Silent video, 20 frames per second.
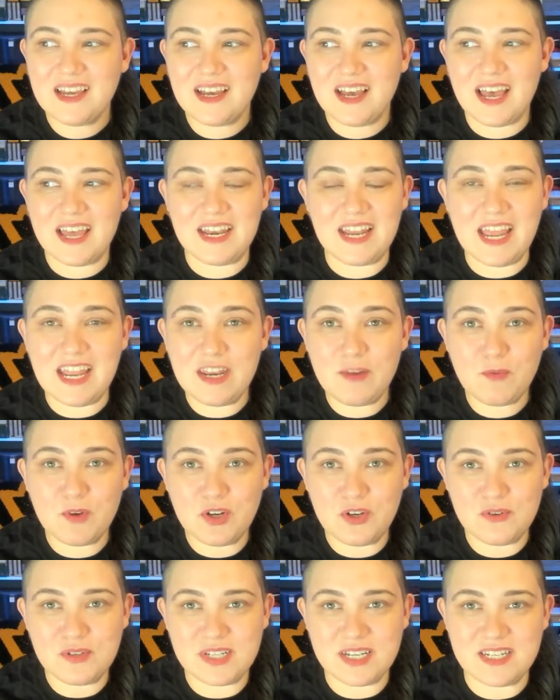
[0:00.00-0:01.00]
and anyone
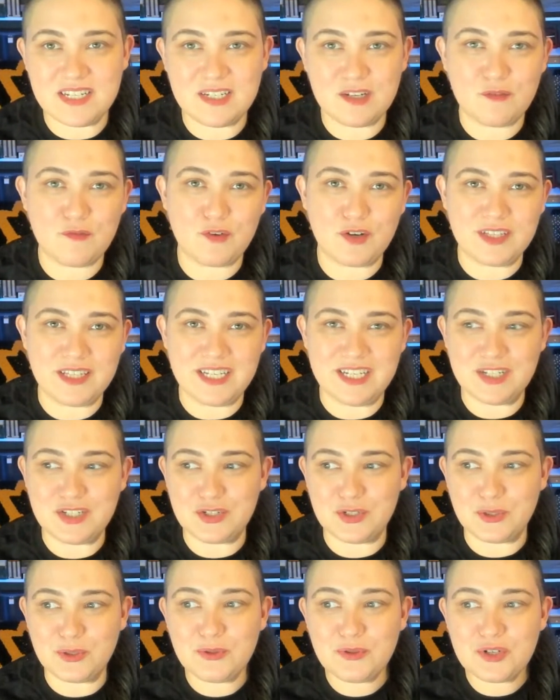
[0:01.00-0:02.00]
who says differently is
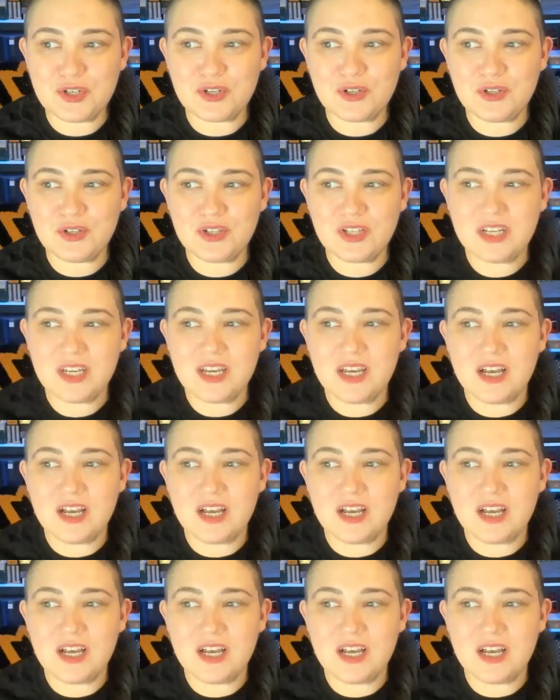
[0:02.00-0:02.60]
delusional.